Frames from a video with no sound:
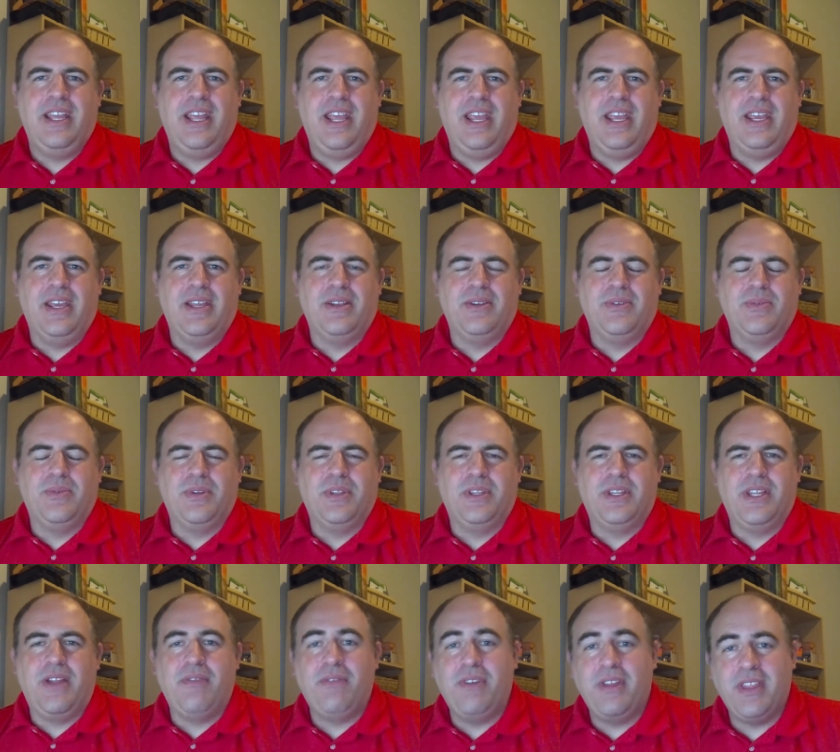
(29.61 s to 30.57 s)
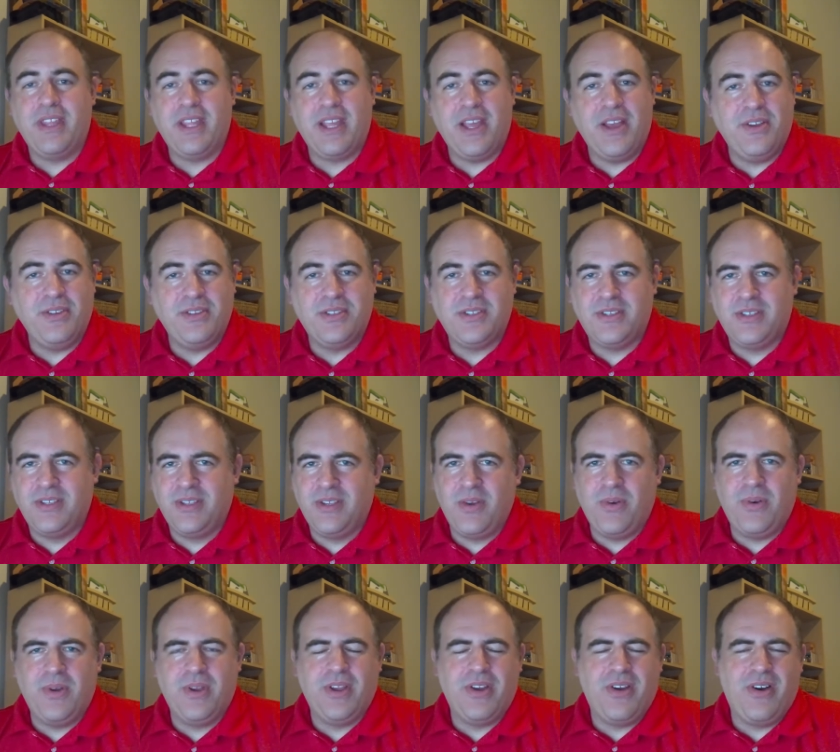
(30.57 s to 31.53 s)
And with everything else
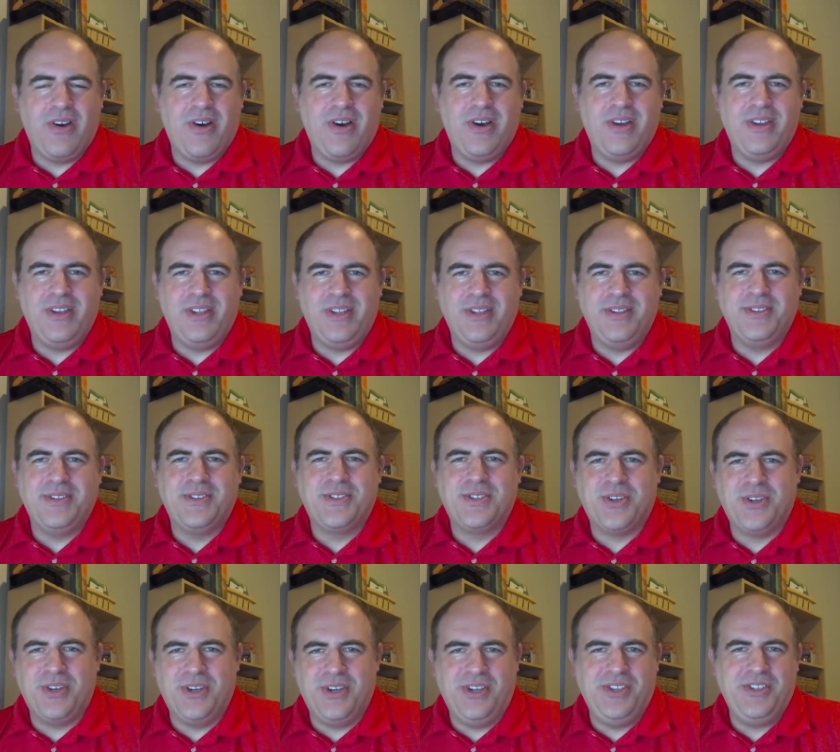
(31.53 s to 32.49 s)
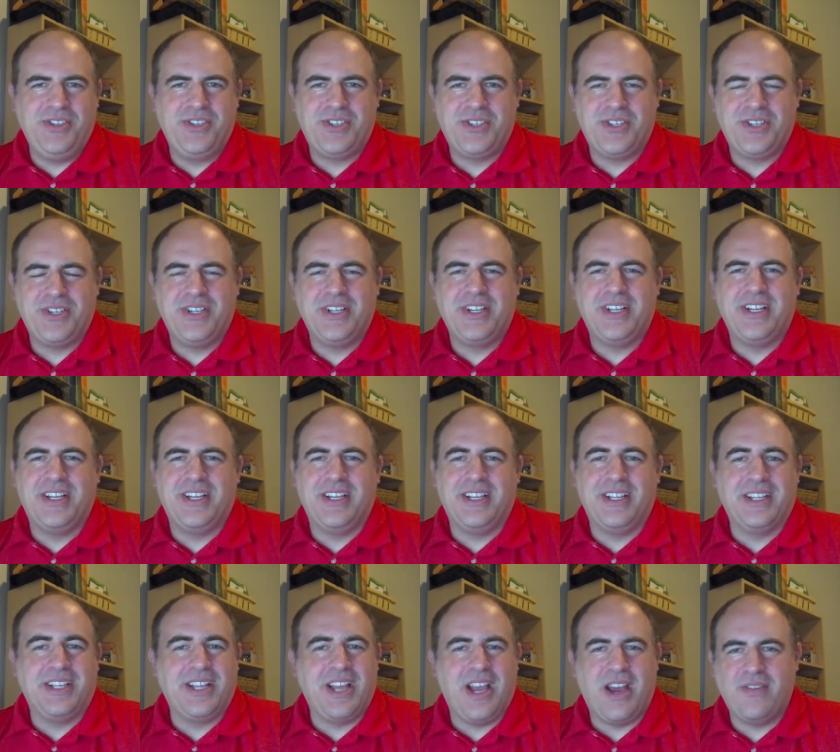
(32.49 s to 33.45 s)
going on in church,
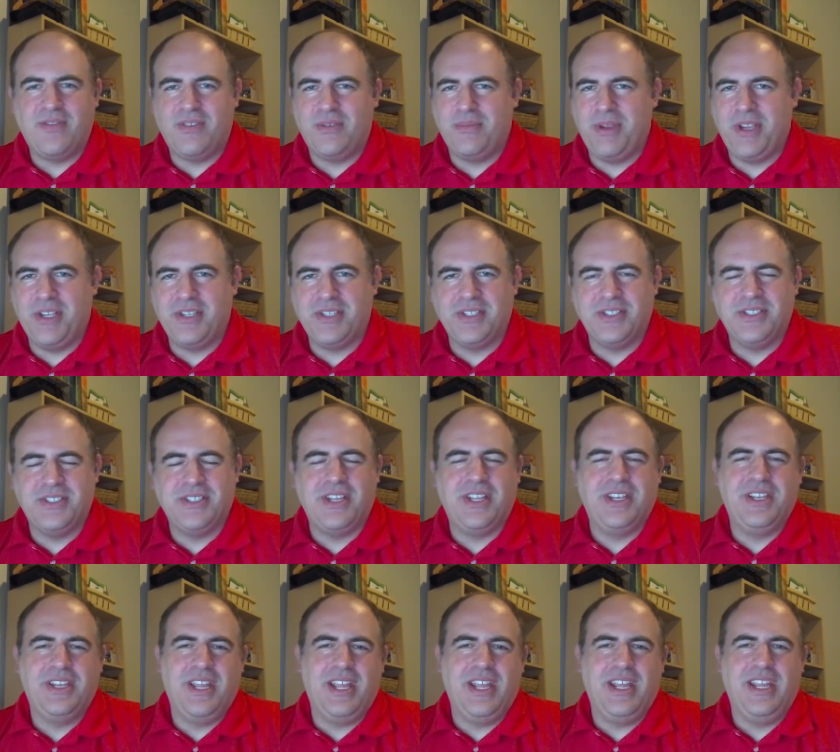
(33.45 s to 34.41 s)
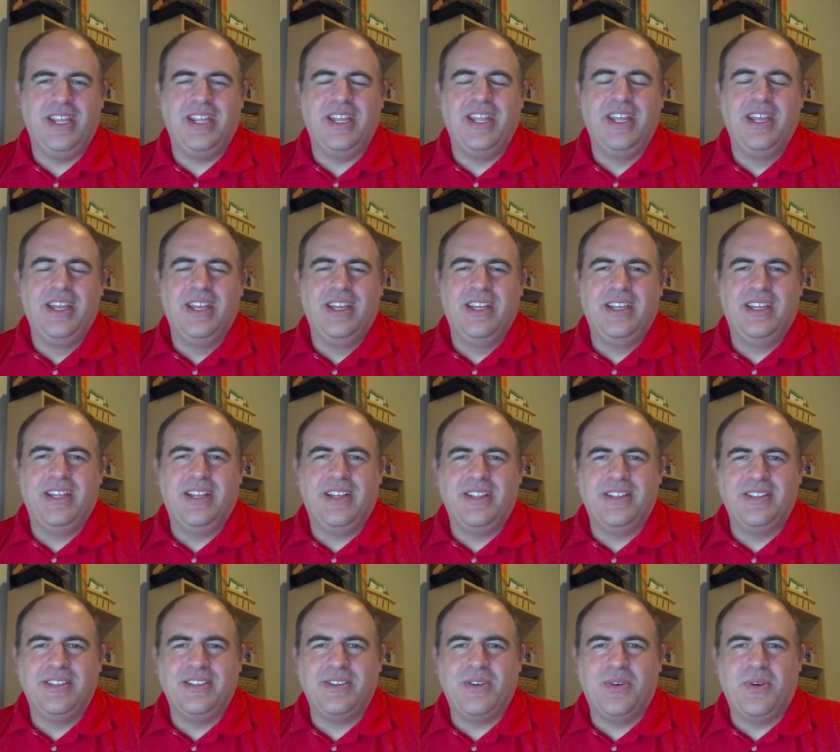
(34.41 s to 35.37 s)
uh, confirmation Sunday,
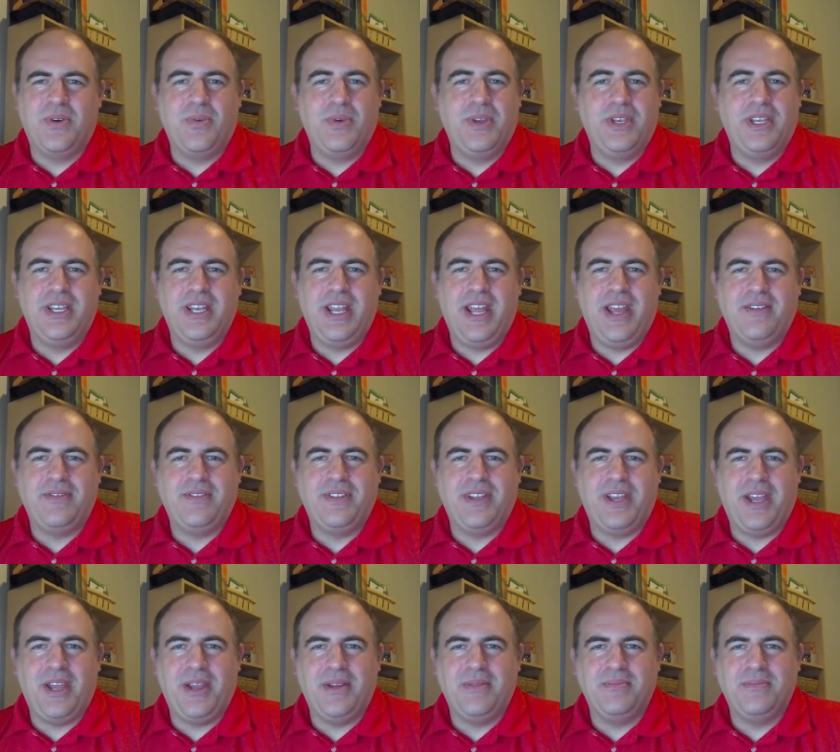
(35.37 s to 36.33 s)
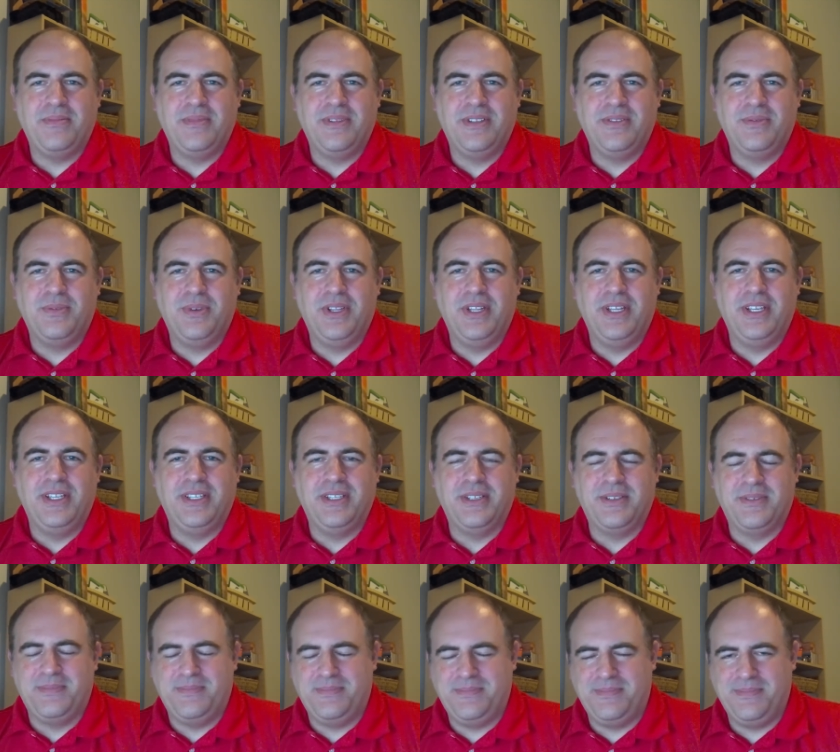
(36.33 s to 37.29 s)
and so on, we didn't have time really
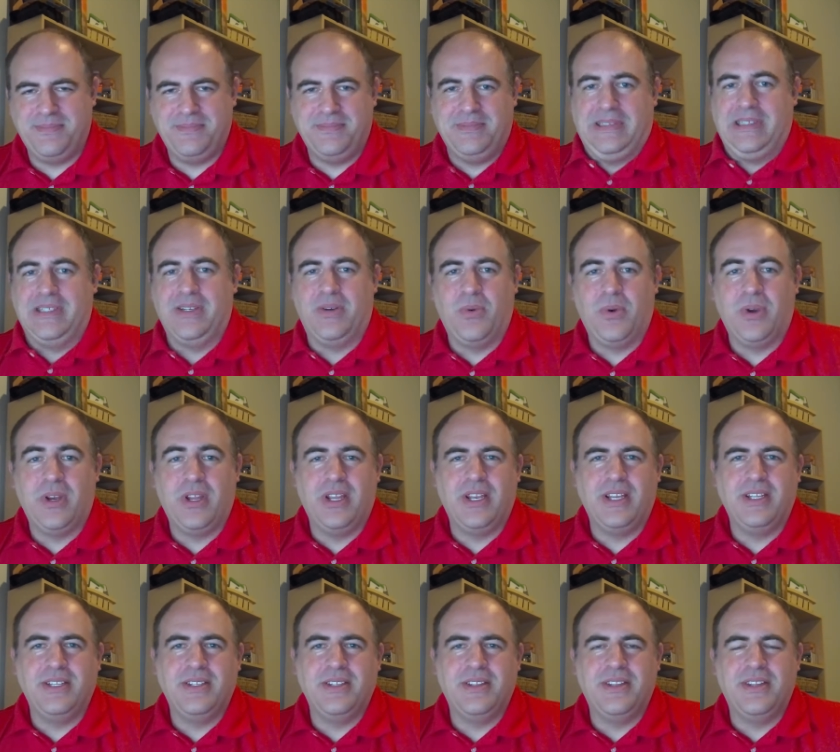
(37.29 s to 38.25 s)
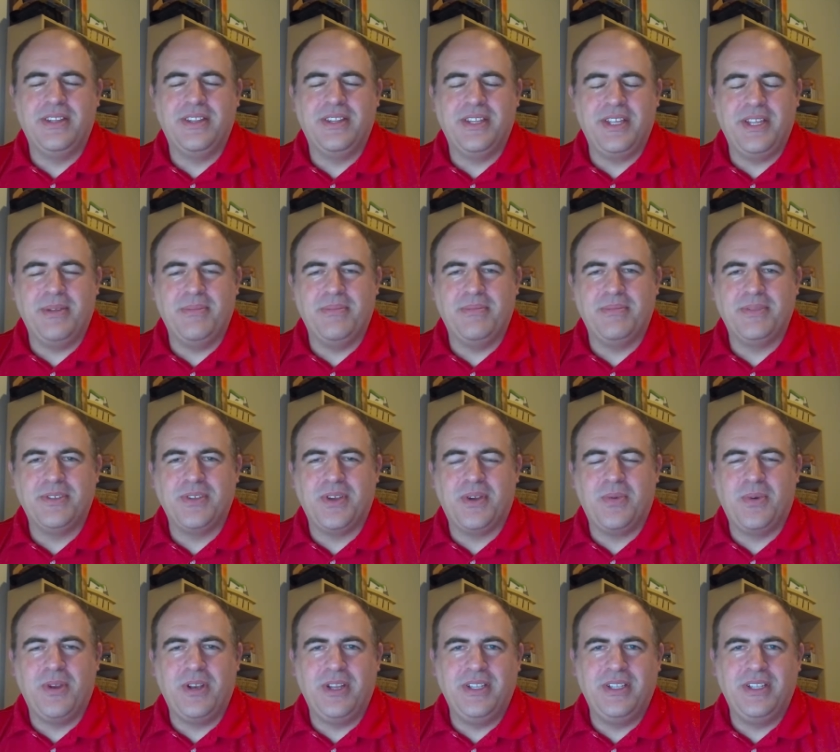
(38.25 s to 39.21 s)
to kind of work it into the theme. So I
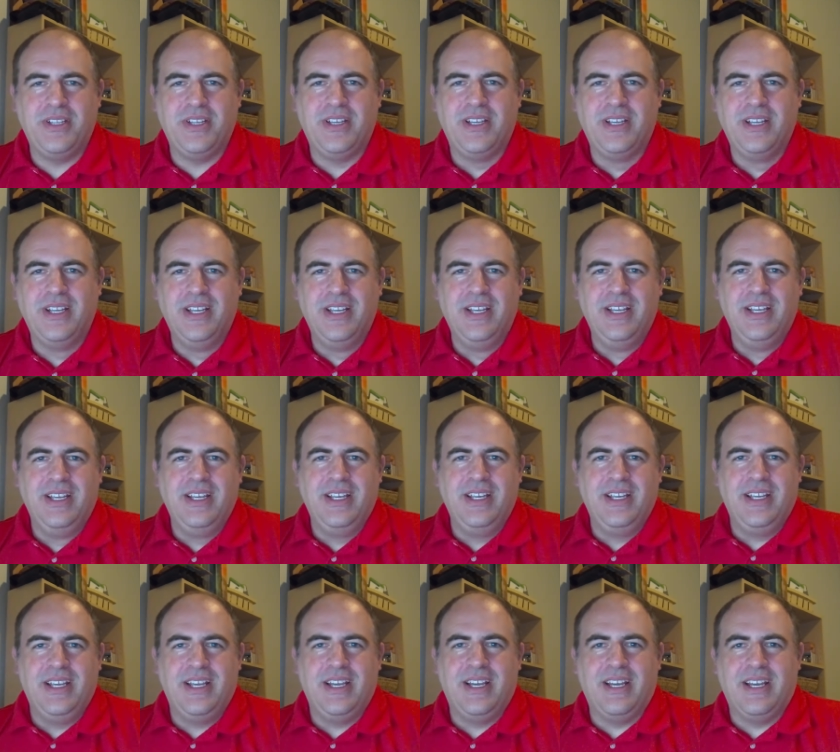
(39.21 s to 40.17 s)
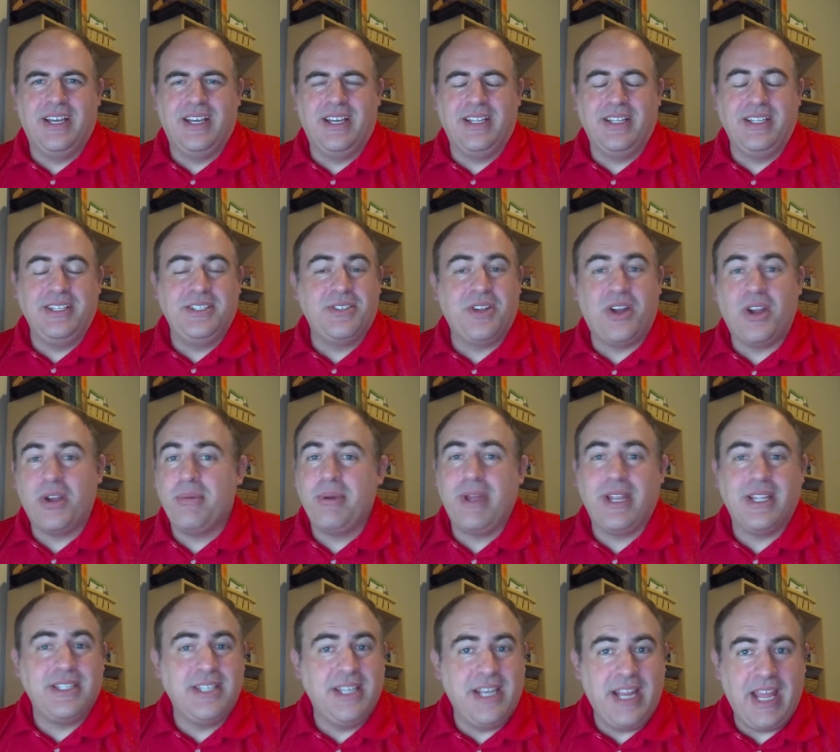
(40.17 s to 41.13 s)
wanted to uh, at least talk
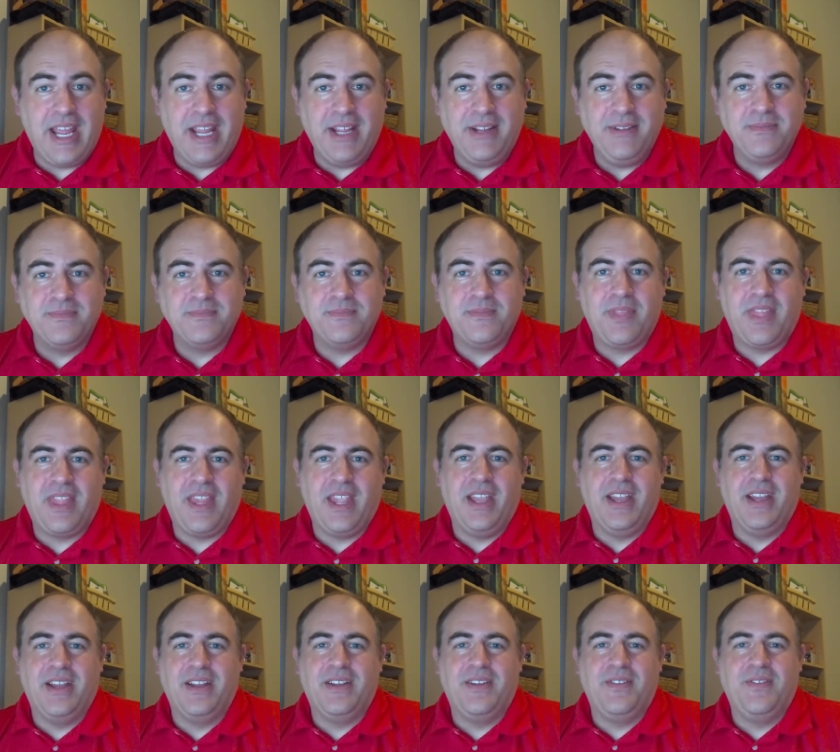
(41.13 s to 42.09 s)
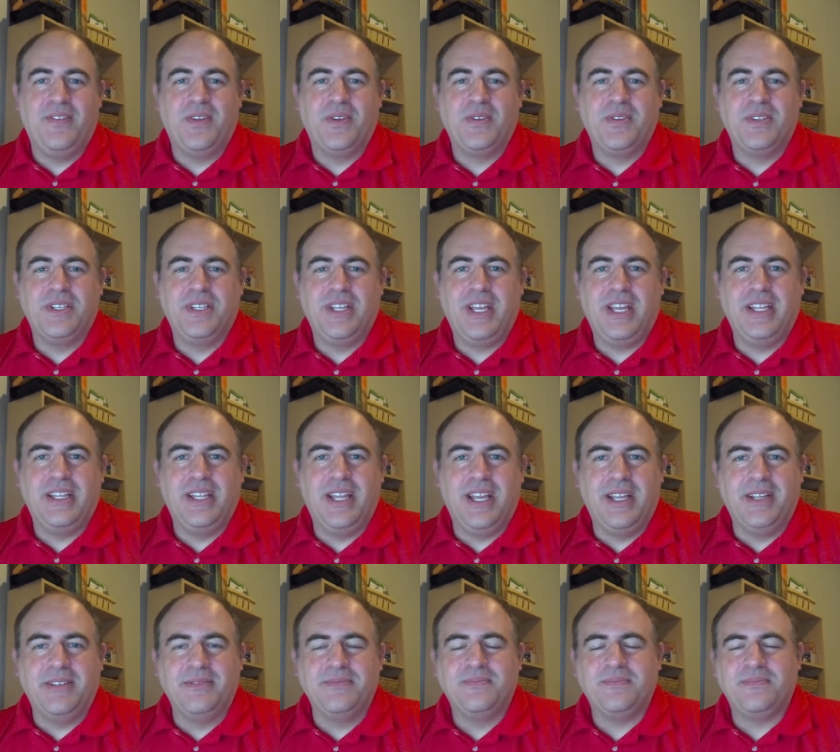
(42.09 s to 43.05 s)
about it today, uh, even though it's a day
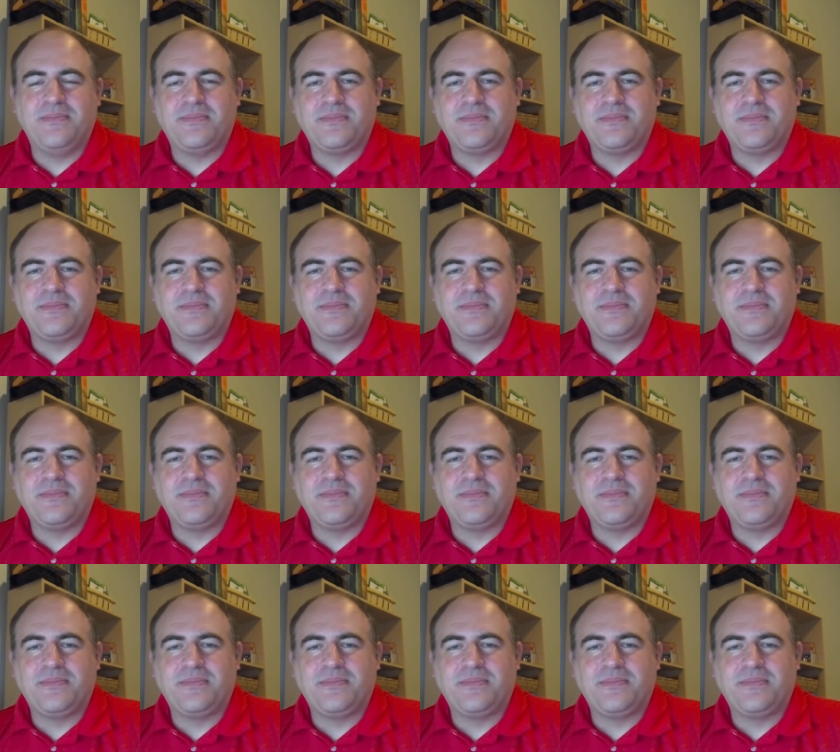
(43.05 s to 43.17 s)
late.